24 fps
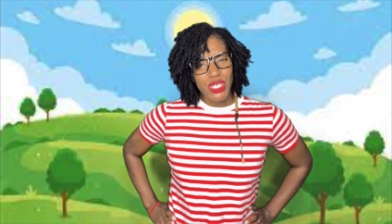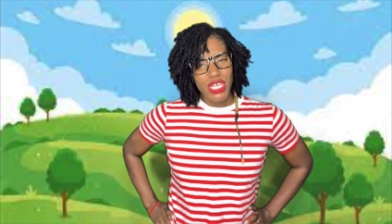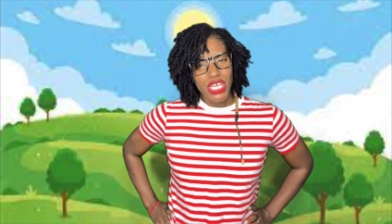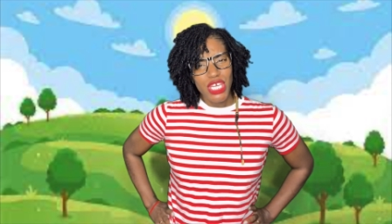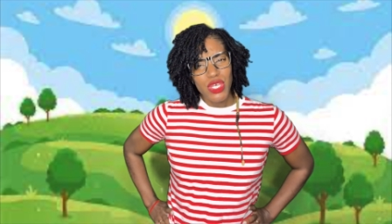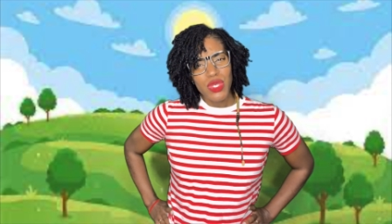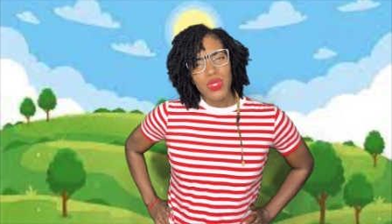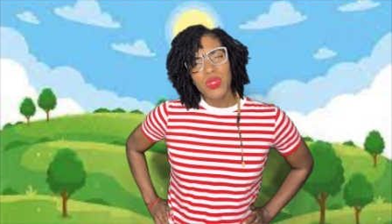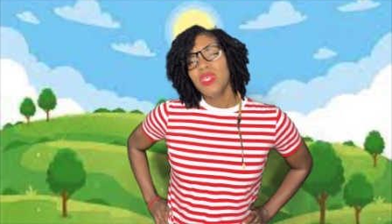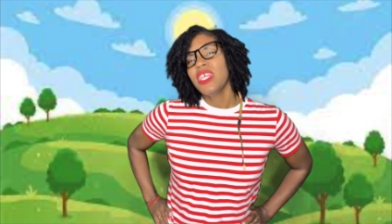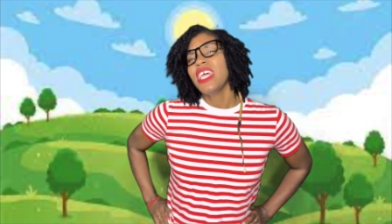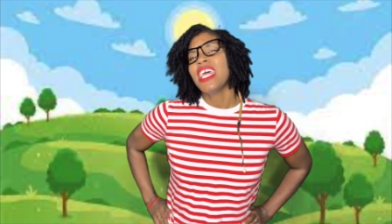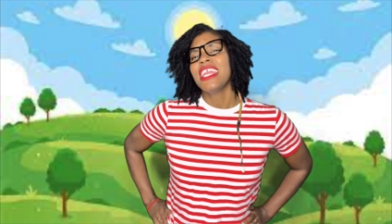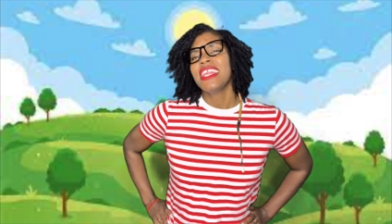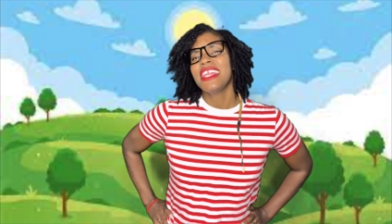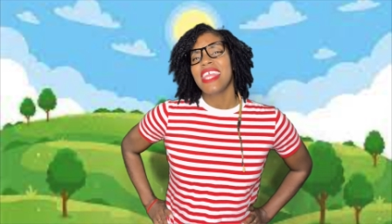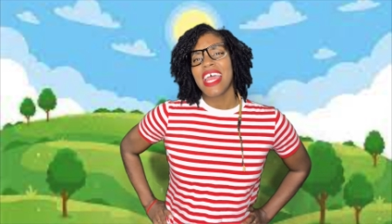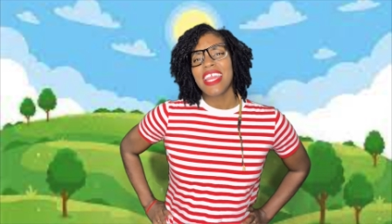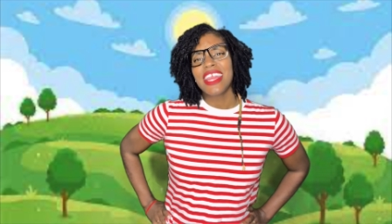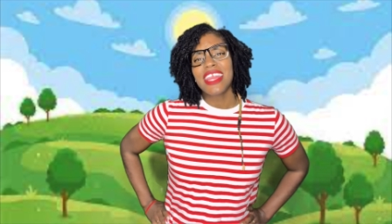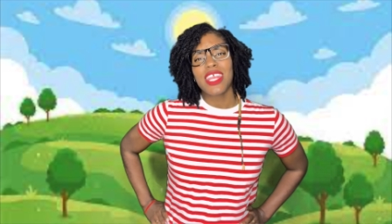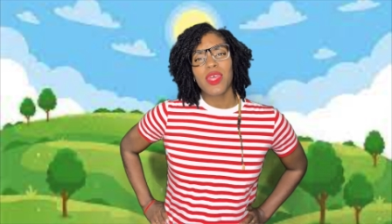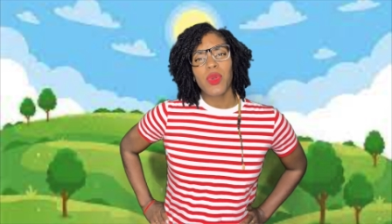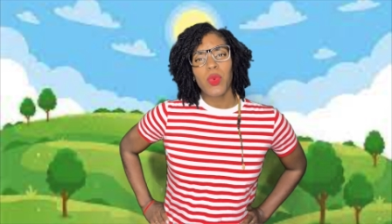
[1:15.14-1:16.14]
know
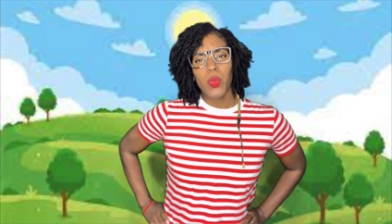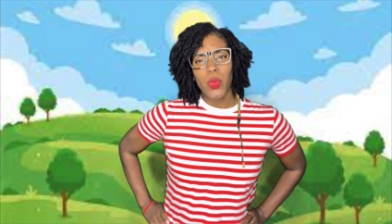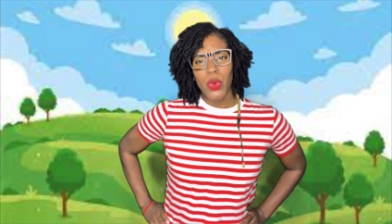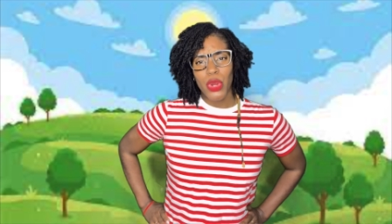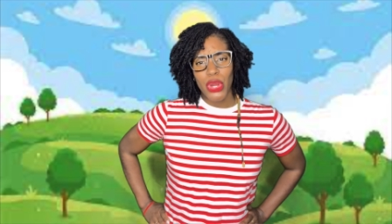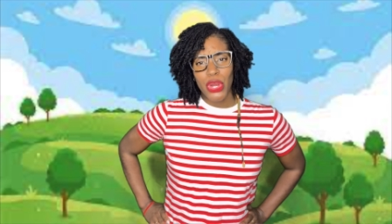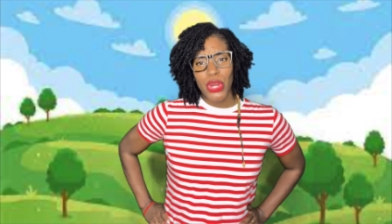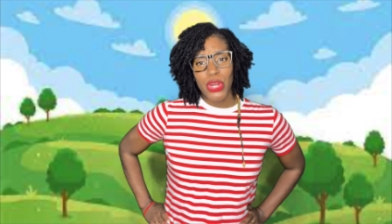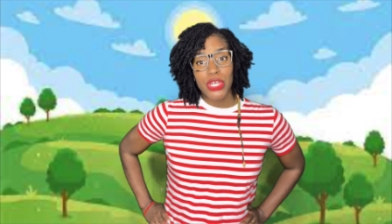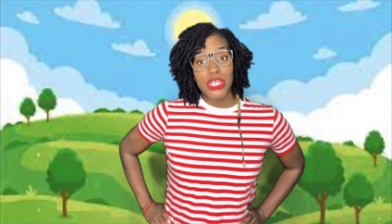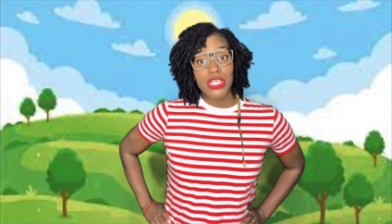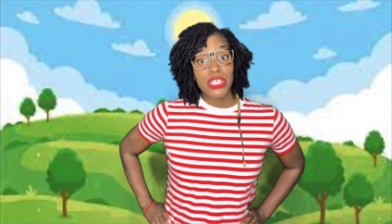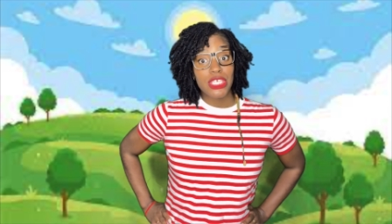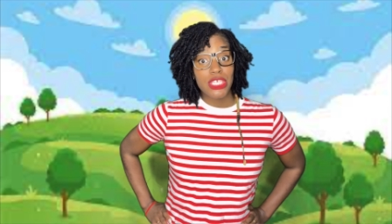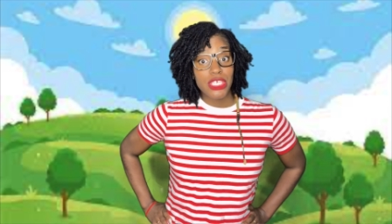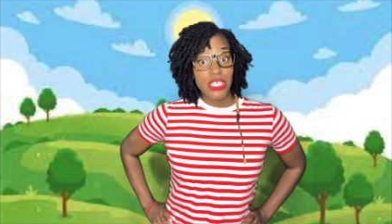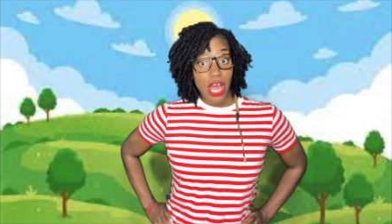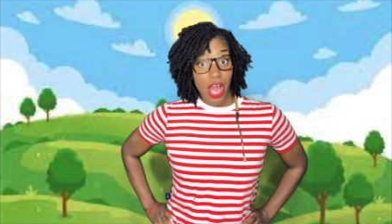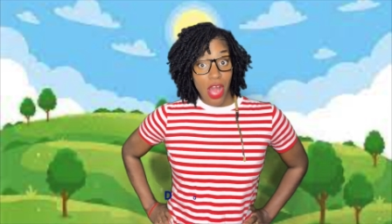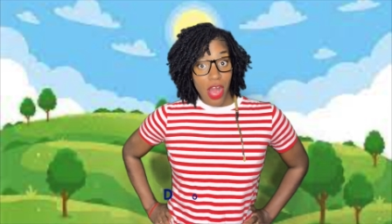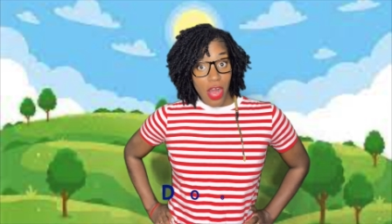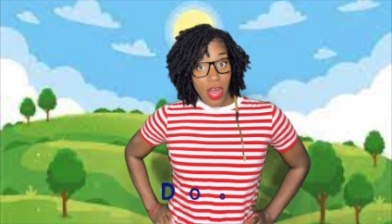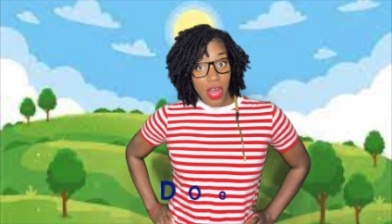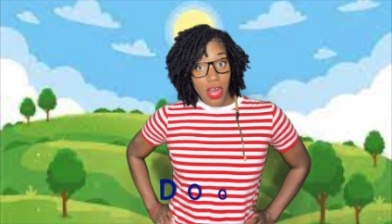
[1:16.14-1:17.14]
that the word
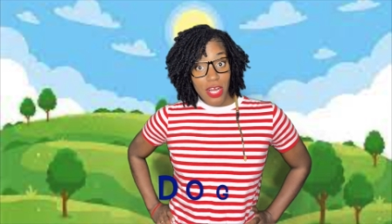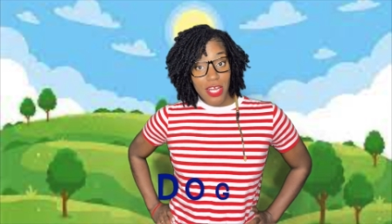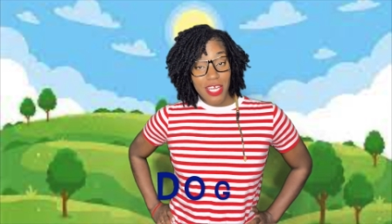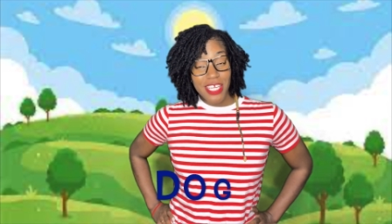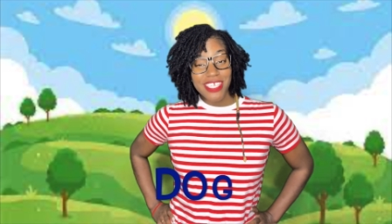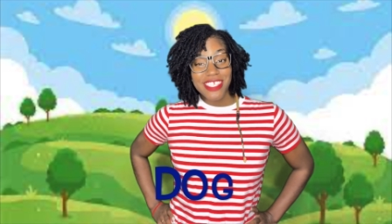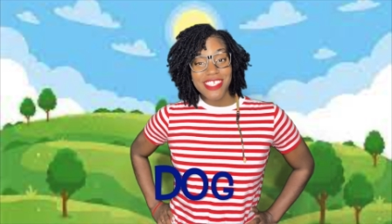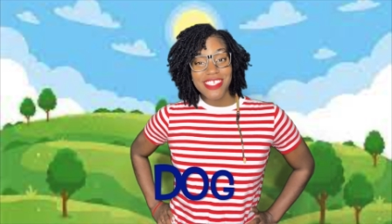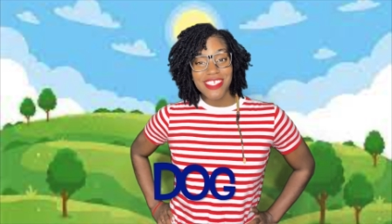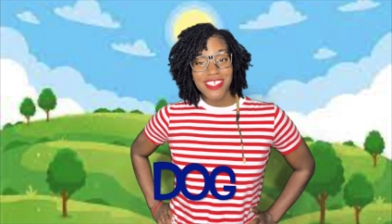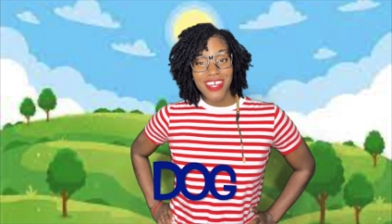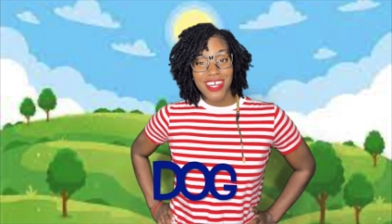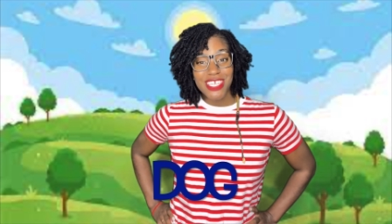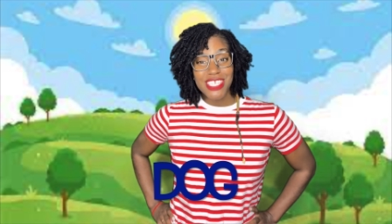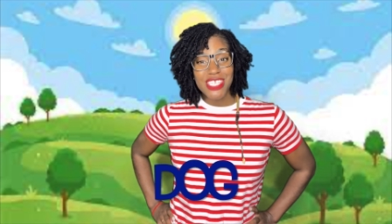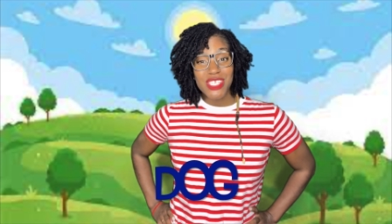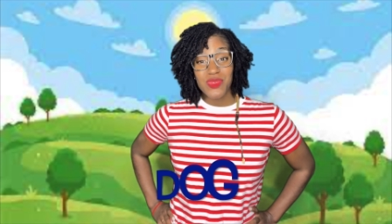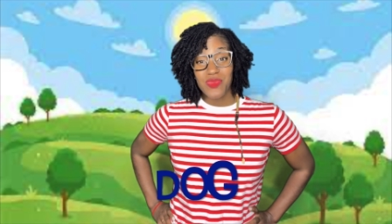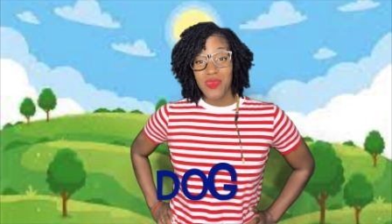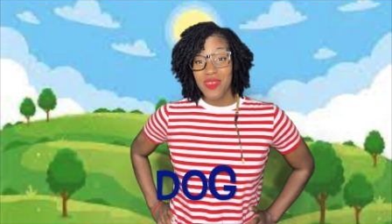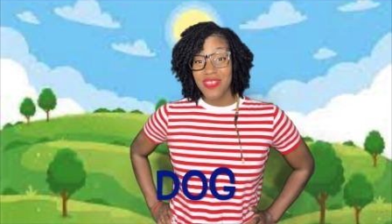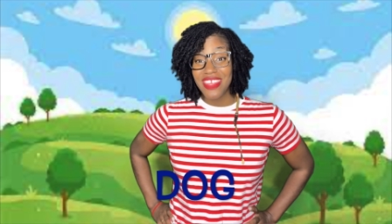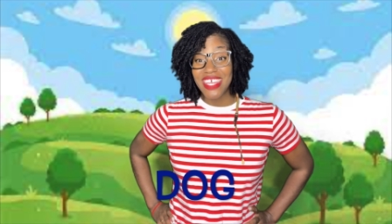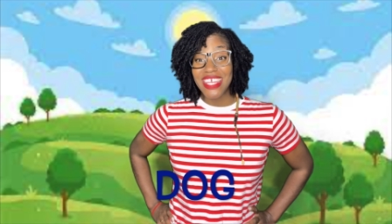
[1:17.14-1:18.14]
dog starts
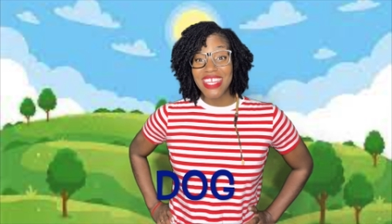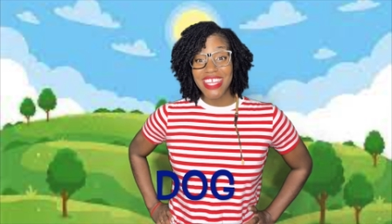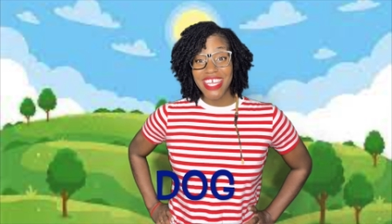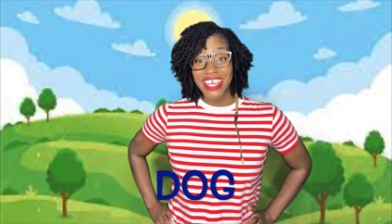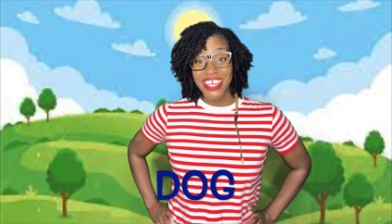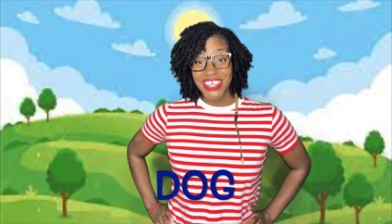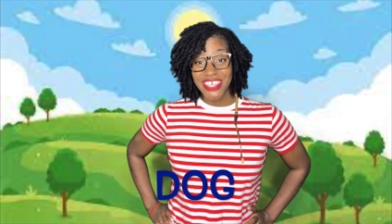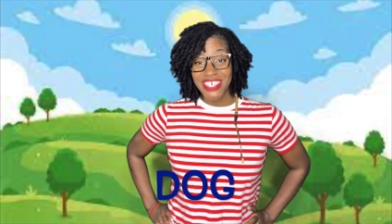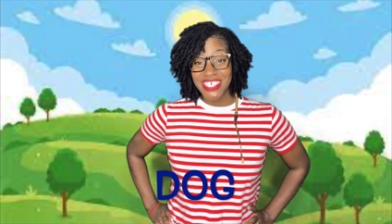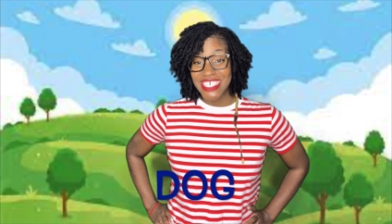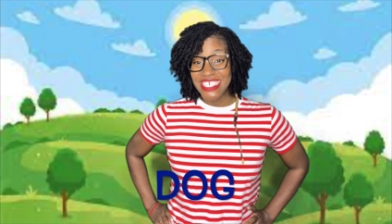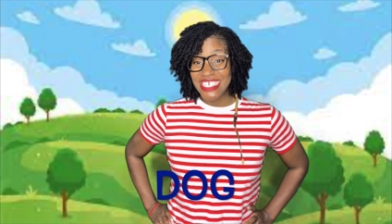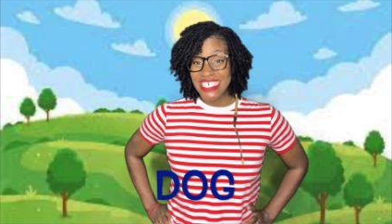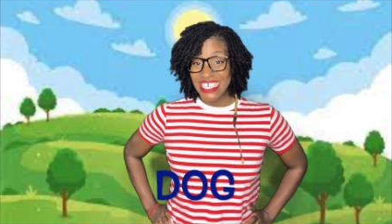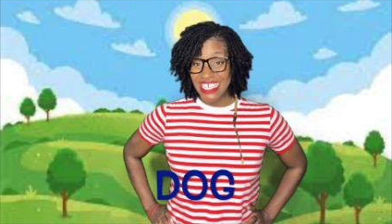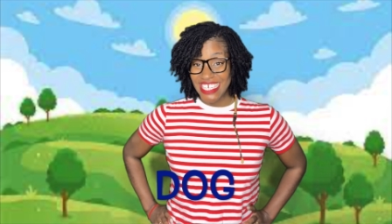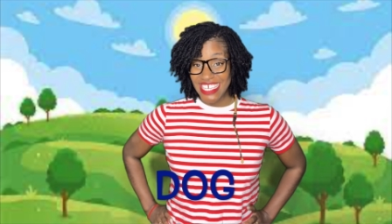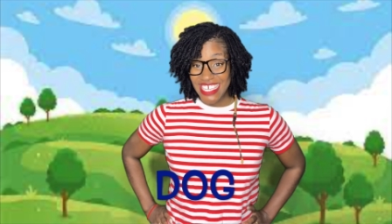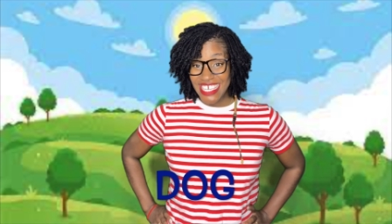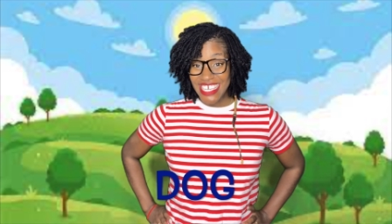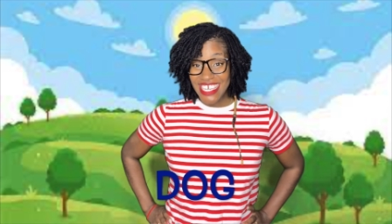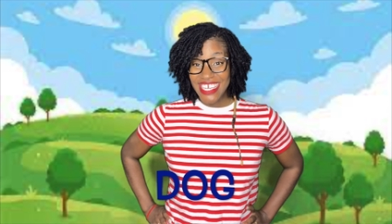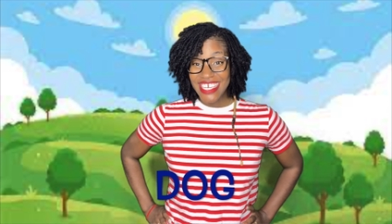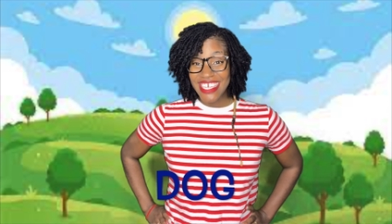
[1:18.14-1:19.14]
with the letter
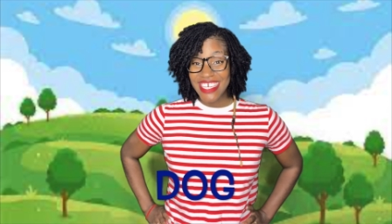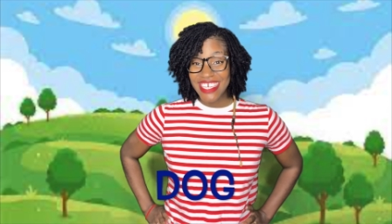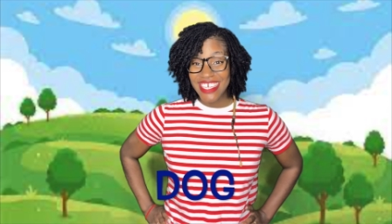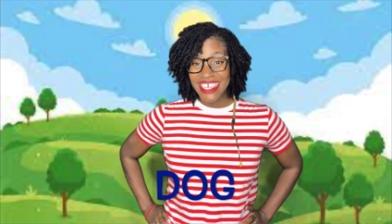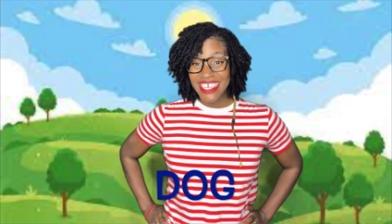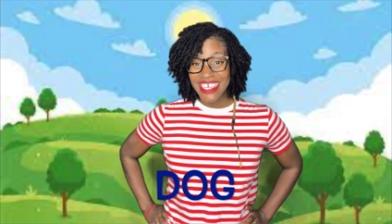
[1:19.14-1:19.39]
D?